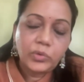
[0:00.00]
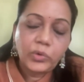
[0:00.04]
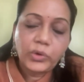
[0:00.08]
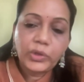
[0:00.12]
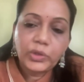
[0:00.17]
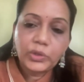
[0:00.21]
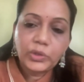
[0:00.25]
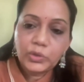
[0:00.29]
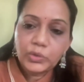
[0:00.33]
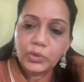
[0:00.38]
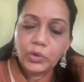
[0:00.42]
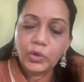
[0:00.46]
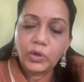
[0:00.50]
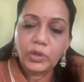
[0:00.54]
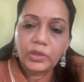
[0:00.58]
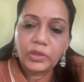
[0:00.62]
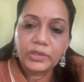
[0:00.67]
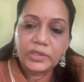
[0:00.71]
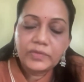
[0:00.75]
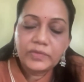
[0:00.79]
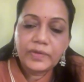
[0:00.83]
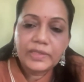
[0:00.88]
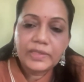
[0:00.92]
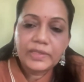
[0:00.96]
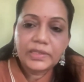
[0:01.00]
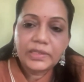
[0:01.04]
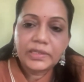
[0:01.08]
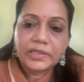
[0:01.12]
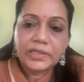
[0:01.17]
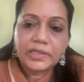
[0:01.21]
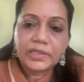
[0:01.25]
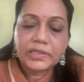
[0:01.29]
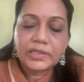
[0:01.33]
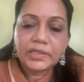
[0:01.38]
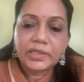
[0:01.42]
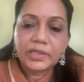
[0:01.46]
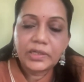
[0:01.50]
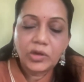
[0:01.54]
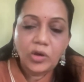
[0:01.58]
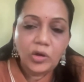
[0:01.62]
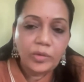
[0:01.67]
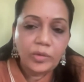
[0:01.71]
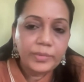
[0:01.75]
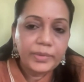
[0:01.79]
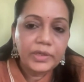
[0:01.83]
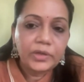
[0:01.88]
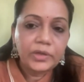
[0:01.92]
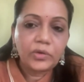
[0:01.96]
going to all these facilities and
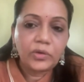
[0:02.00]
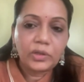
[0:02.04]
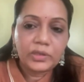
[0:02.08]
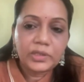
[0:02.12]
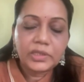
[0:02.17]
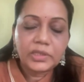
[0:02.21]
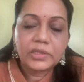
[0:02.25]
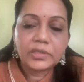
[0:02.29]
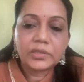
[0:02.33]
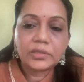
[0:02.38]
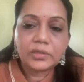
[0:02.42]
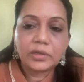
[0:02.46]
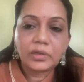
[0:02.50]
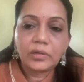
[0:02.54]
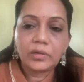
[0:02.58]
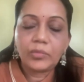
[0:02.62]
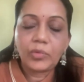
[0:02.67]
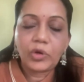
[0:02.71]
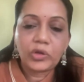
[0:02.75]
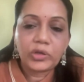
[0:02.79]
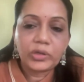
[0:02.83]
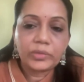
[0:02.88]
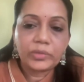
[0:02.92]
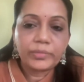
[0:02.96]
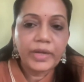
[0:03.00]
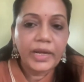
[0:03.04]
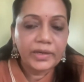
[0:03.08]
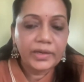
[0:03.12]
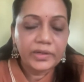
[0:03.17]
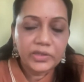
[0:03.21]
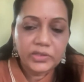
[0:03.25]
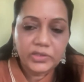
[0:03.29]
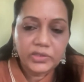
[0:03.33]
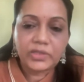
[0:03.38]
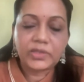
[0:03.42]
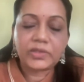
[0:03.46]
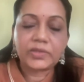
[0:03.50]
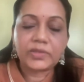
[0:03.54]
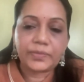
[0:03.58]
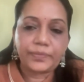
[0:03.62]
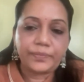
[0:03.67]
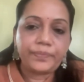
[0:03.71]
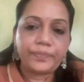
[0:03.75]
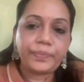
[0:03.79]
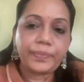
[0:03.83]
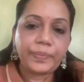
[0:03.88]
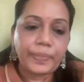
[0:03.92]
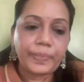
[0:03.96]
adopting all these modern practices.
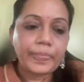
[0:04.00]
